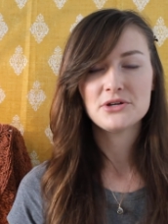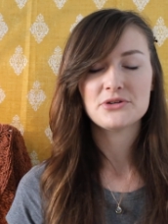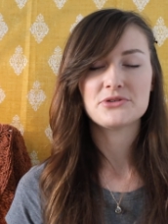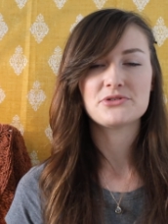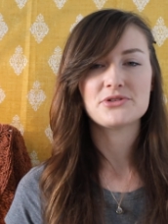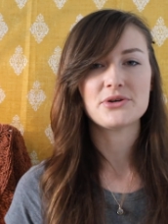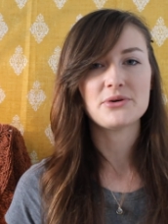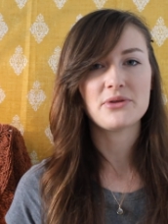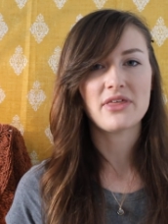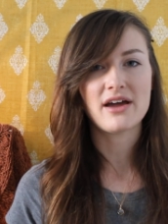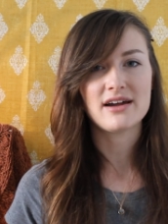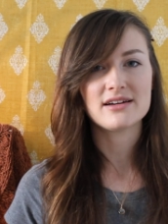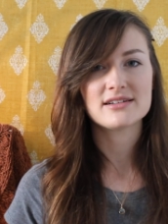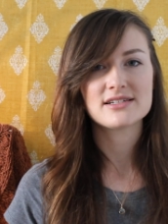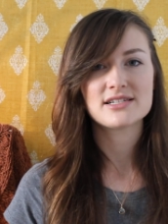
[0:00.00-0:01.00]
so
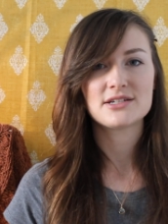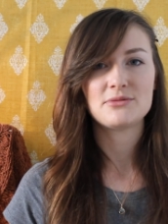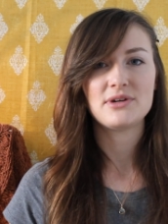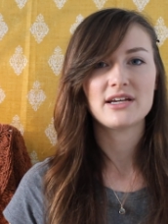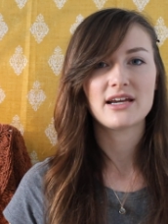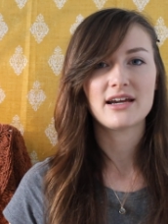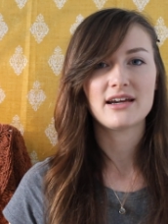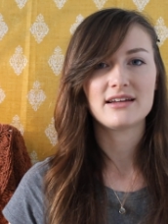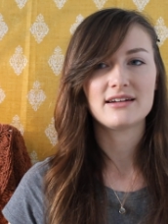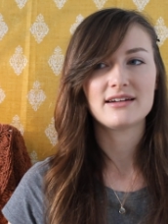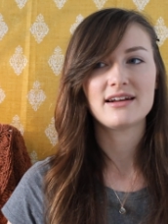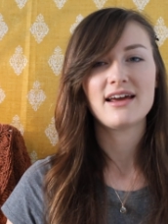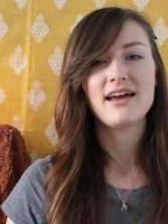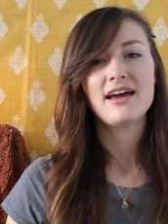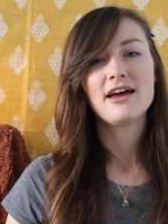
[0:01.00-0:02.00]
that we can
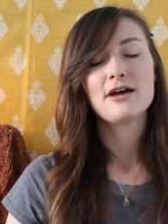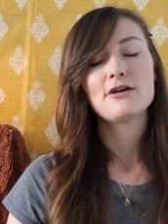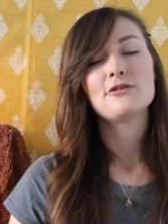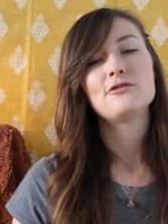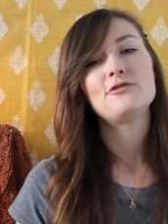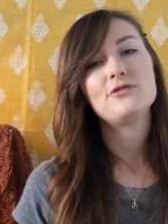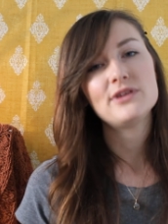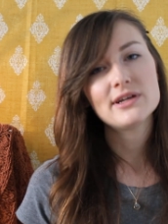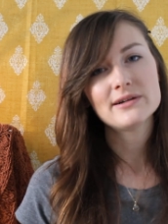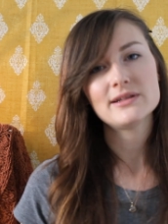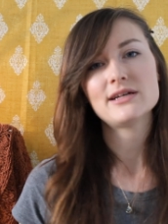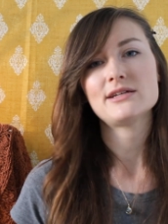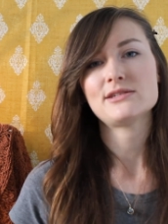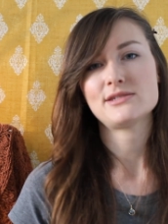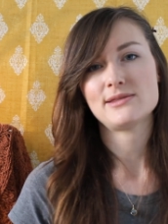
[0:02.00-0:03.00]
feel
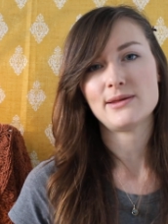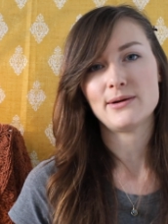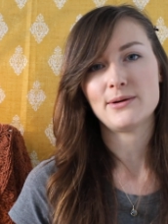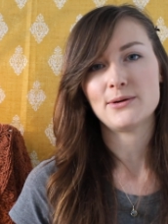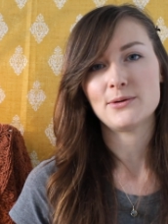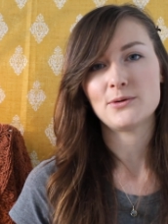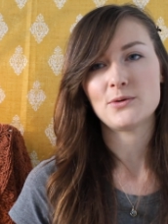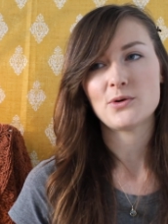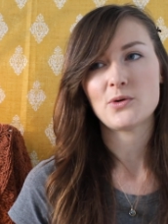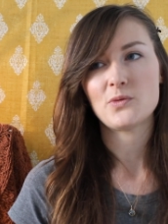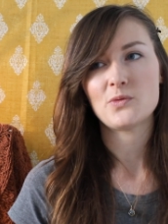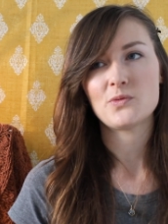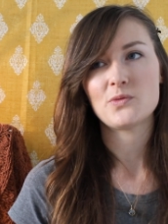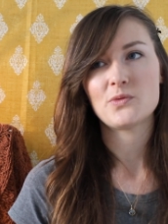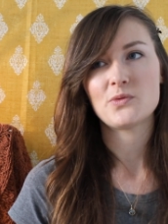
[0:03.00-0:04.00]
as though
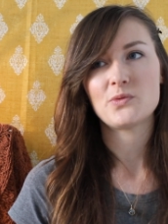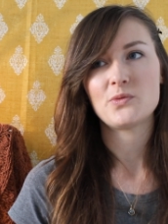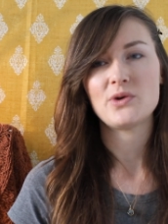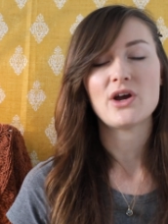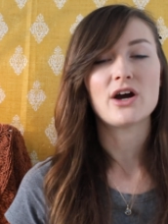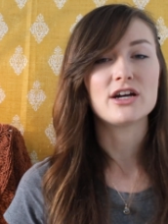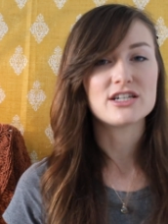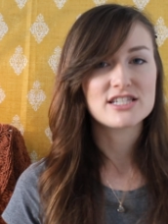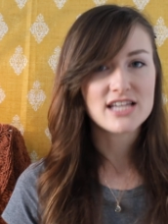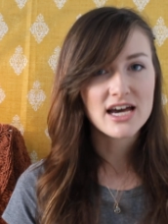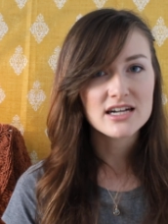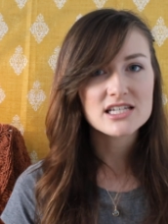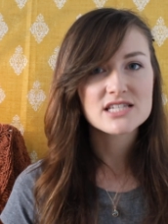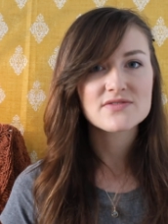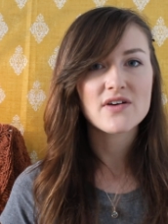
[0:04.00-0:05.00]
we are
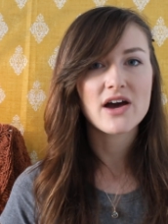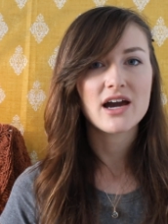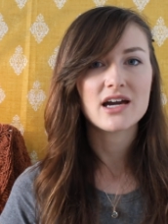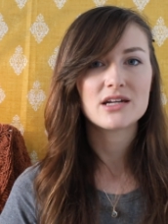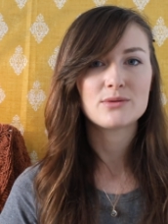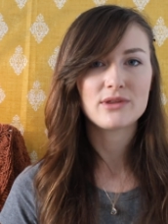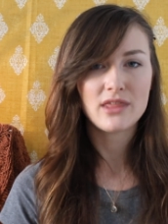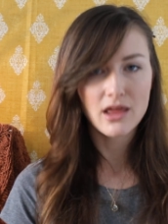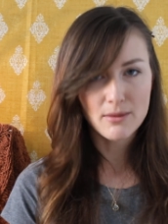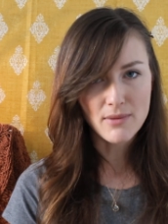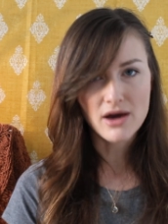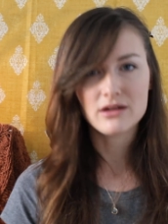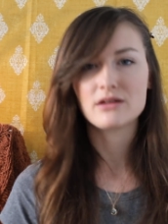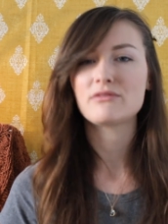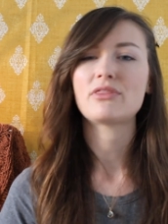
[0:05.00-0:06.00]
satisfied with the
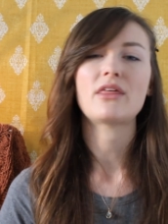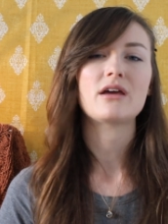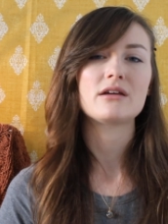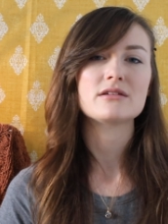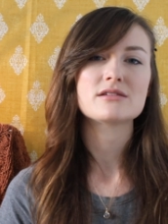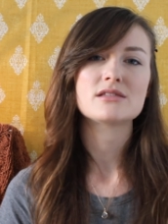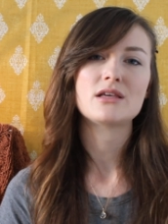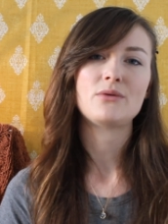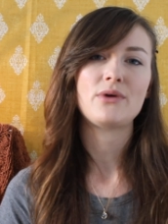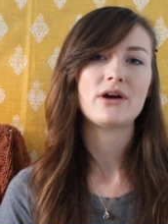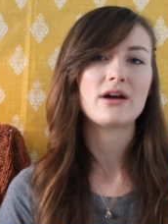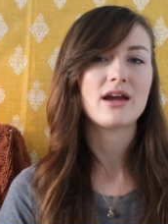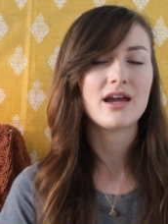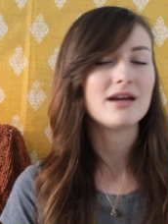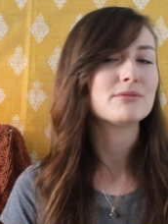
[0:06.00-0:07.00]
amount of things that we
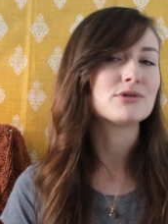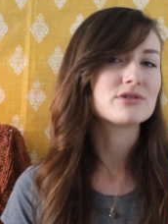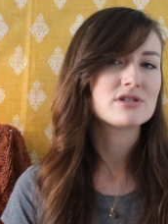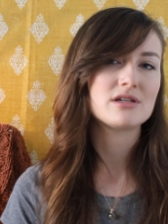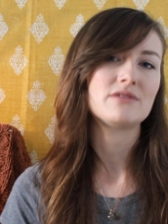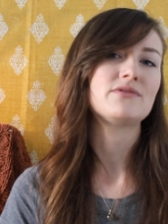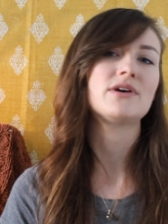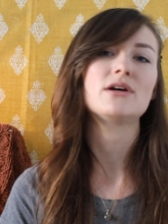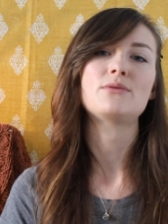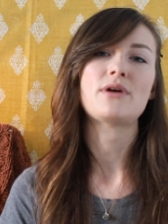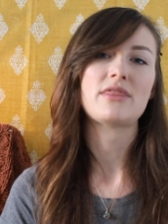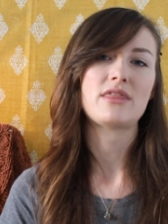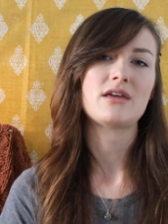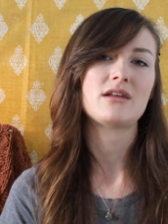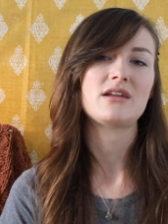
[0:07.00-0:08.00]
are able to fit
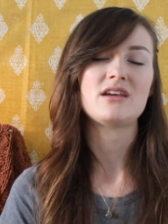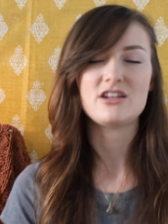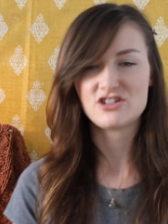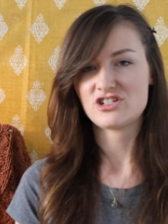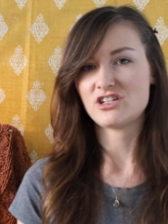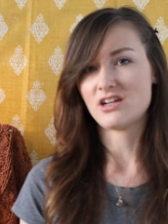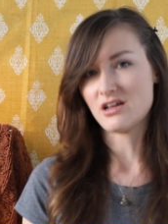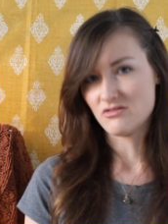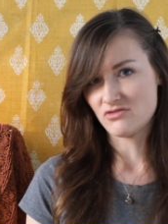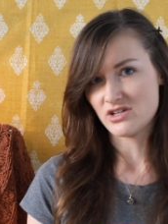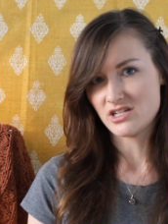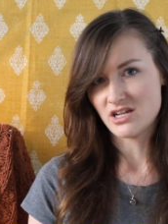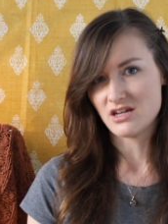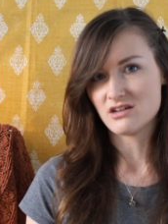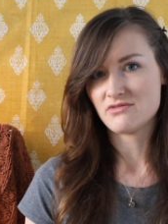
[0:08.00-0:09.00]
within each and every
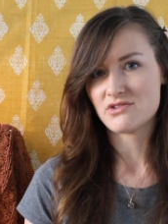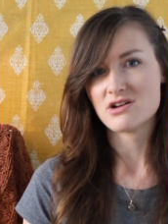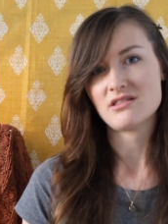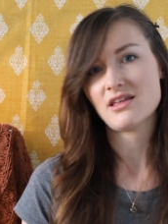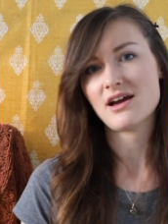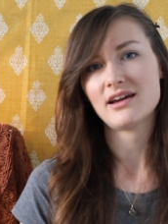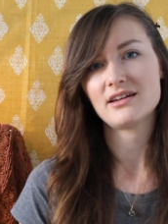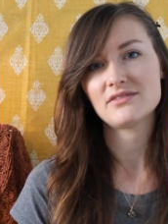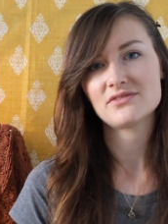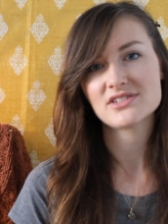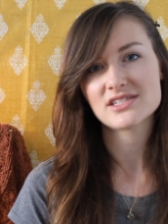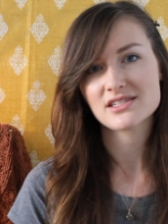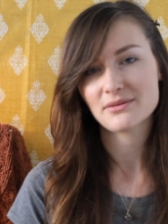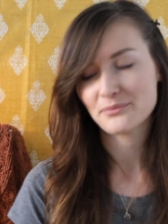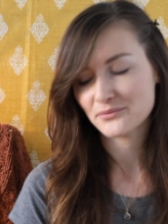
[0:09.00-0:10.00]
day of our
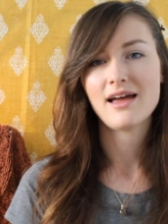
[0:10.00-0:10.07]
lives.